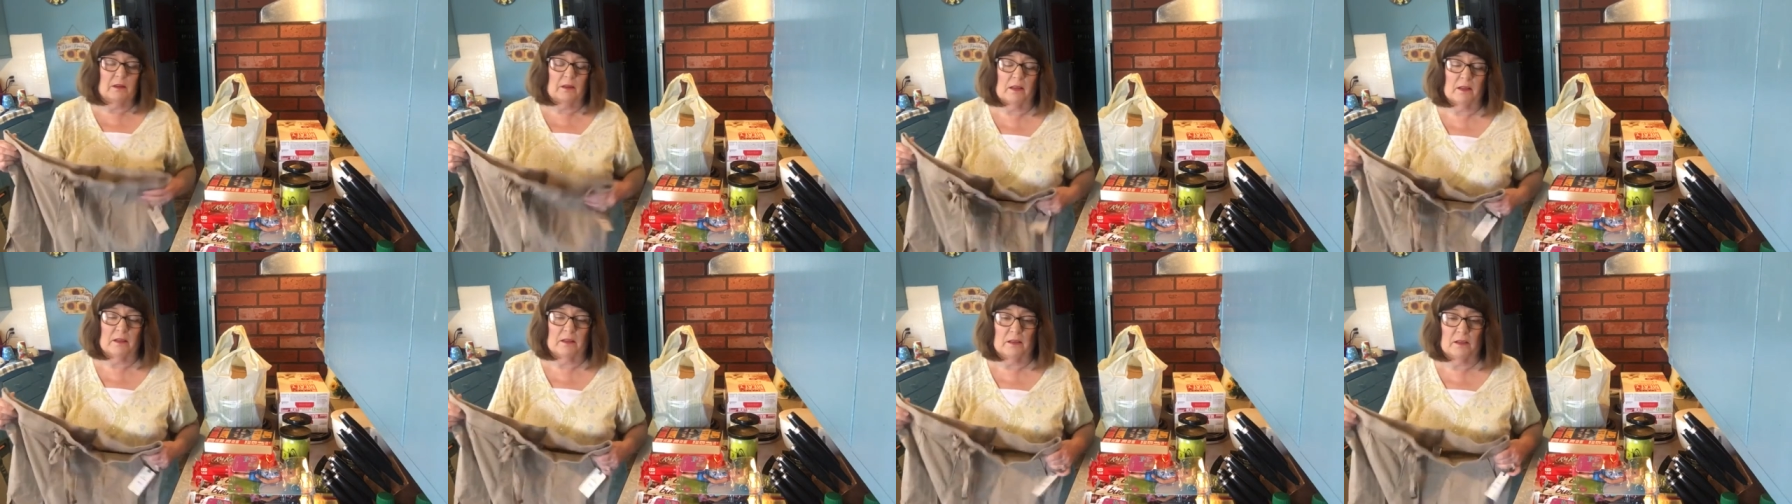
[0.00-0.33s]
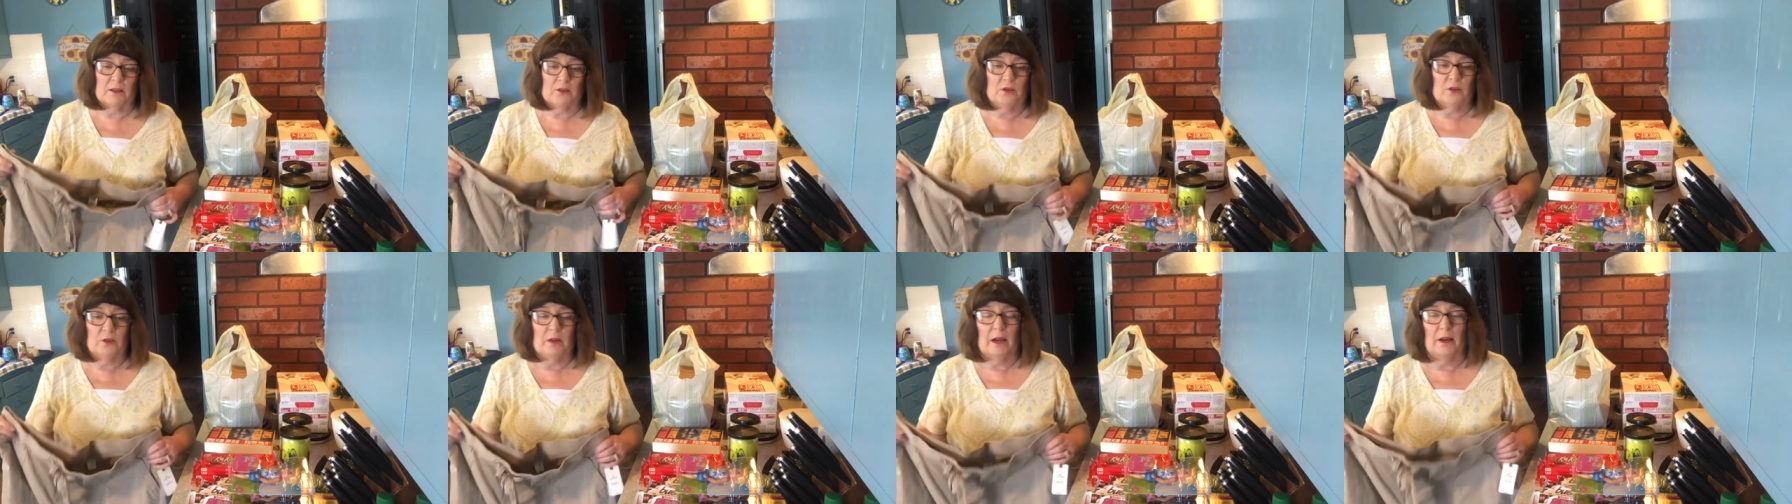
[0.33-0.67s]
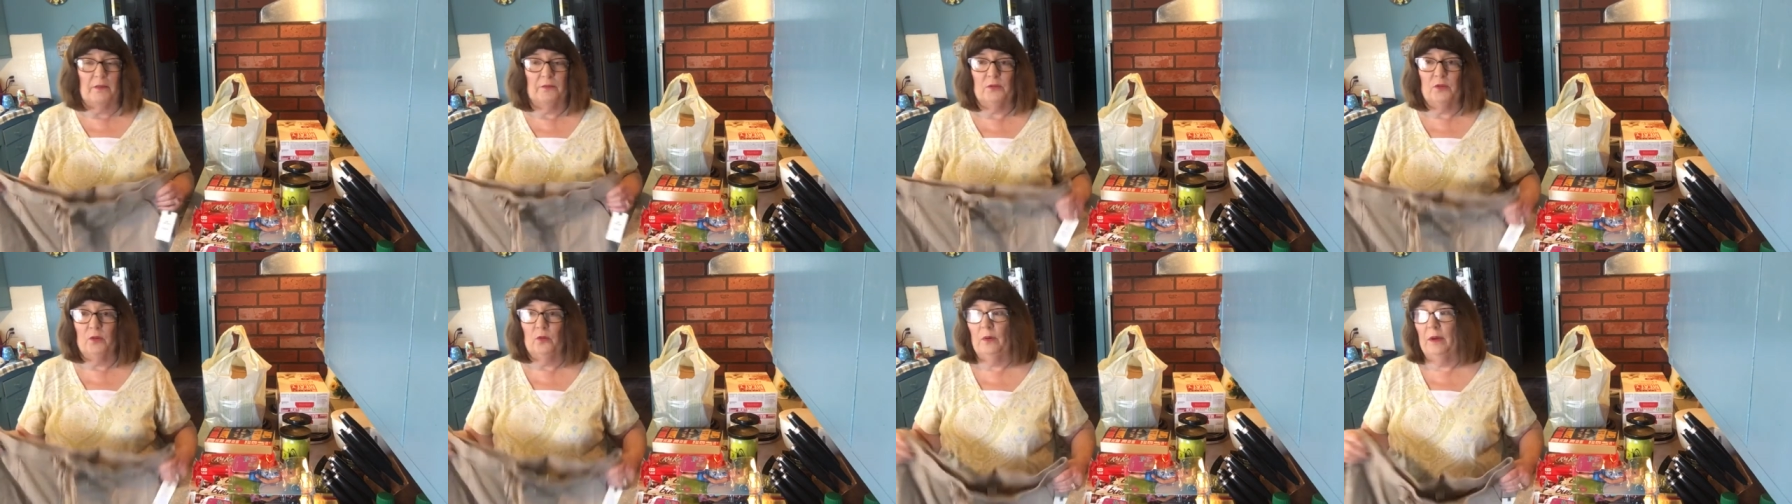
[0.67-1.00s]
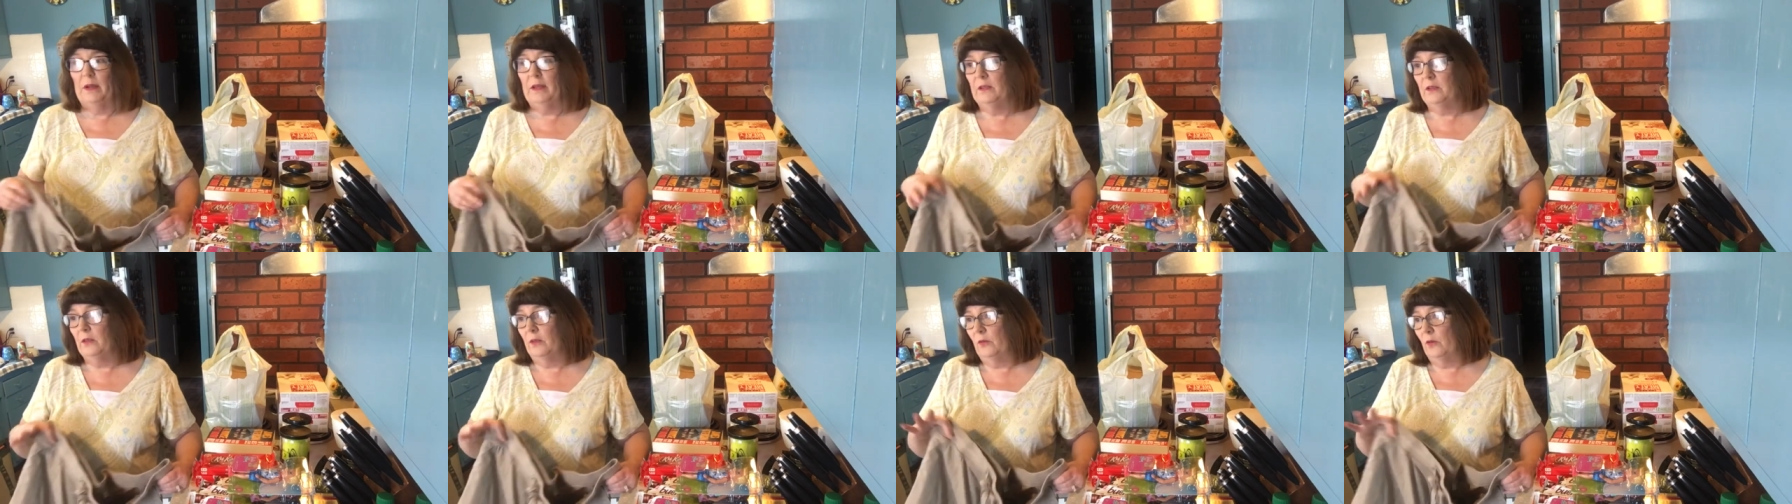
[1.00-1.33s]
They said you'd have to
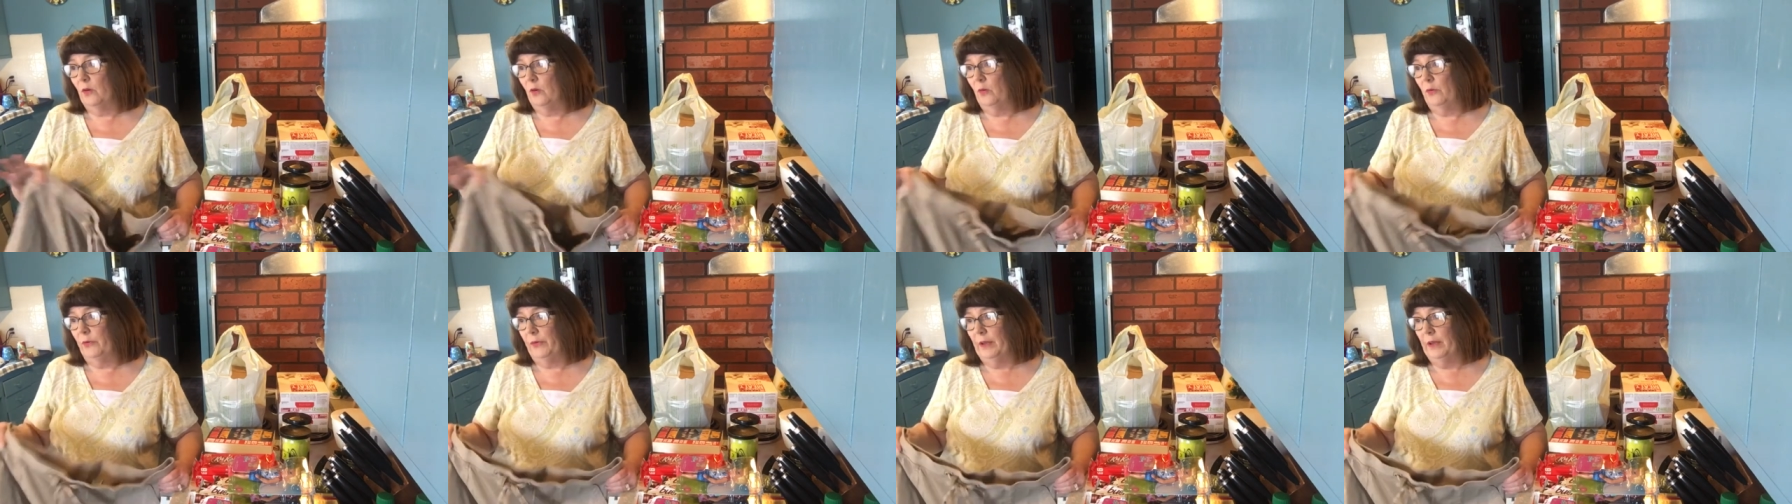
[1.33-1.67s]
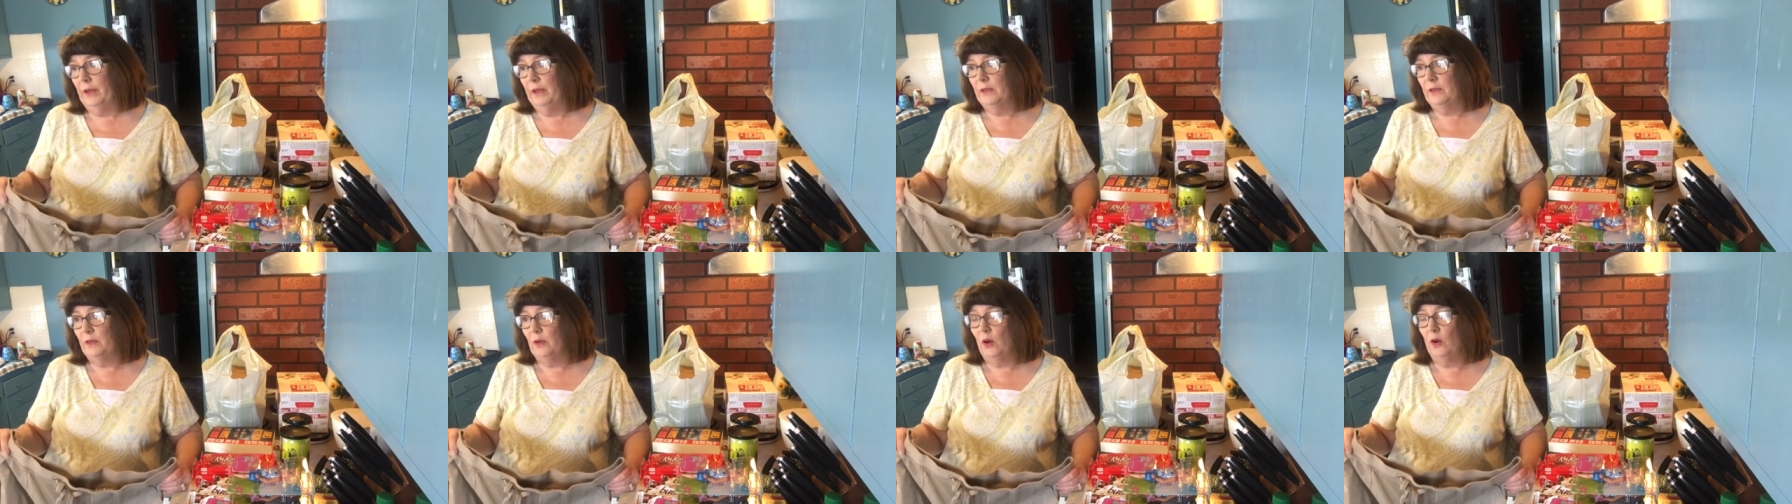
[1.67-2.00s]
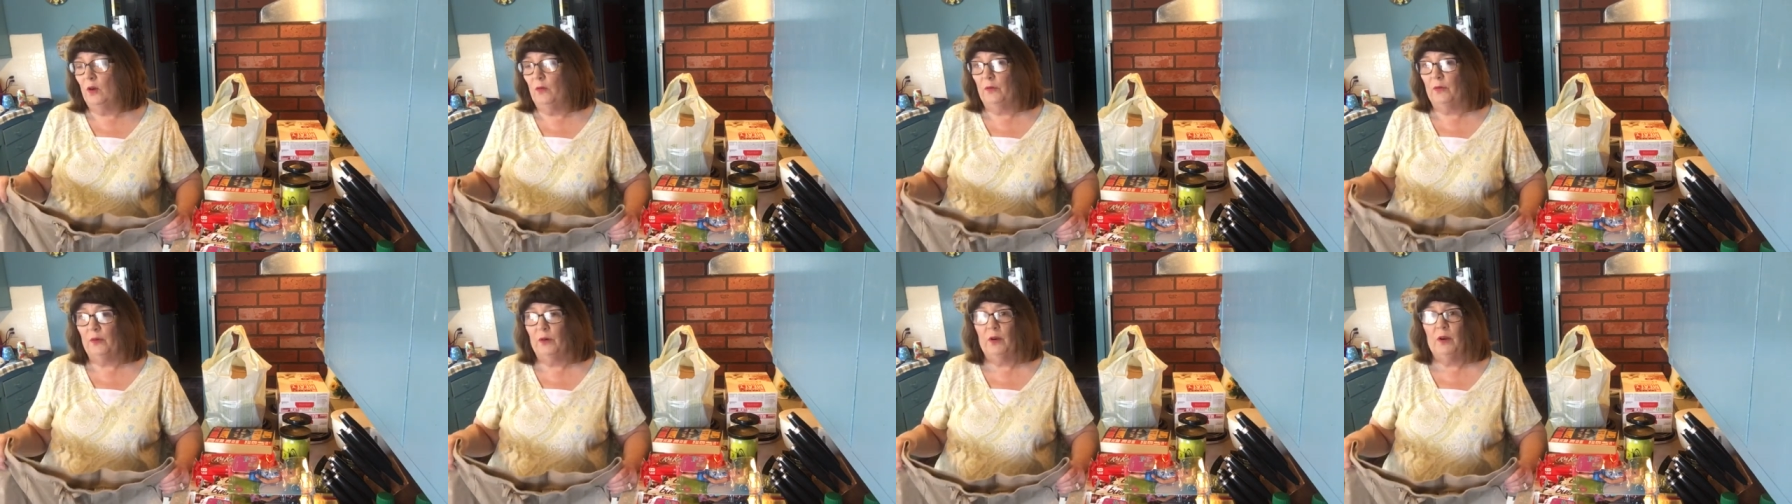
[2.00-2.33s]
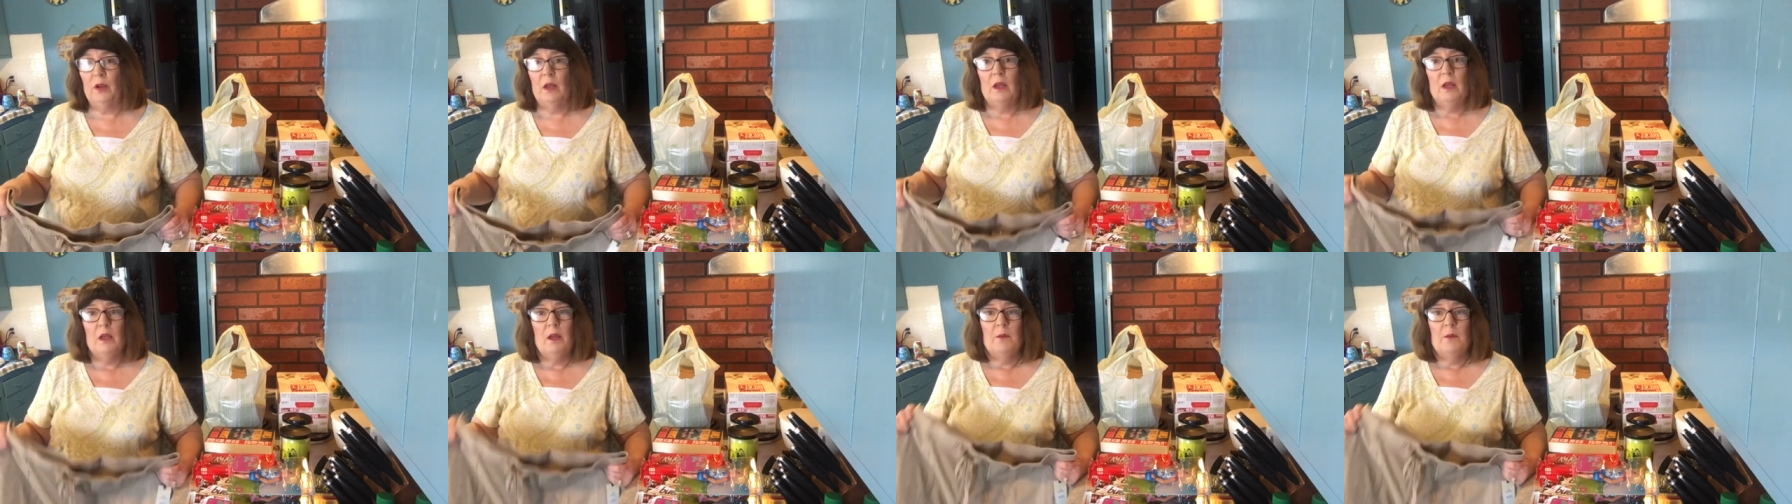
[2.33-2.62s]
wait till the whole thing is over.